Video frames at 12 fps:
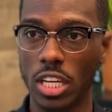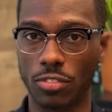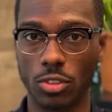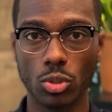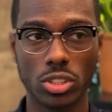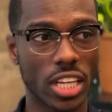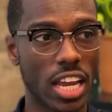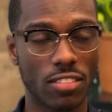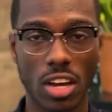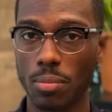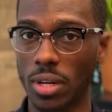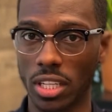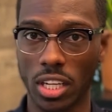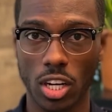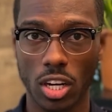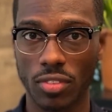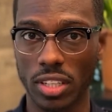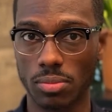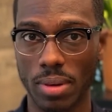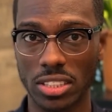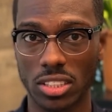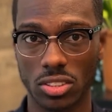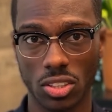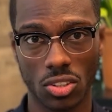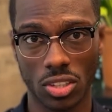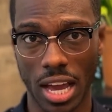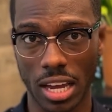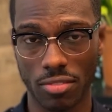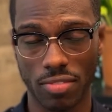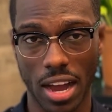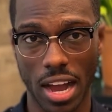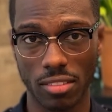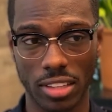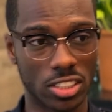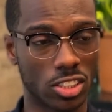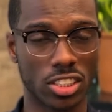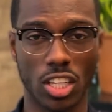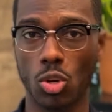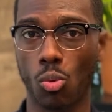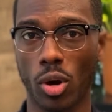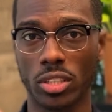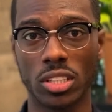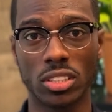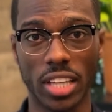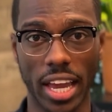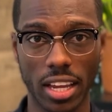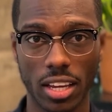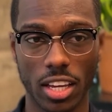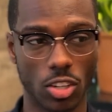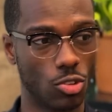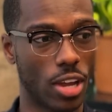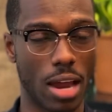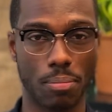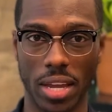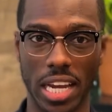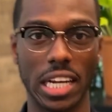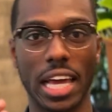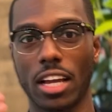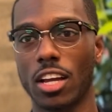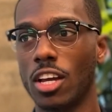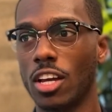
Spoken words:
If you saved up a year of expenses in your 9 to 5, let's just say you worked in tech and you got paid like,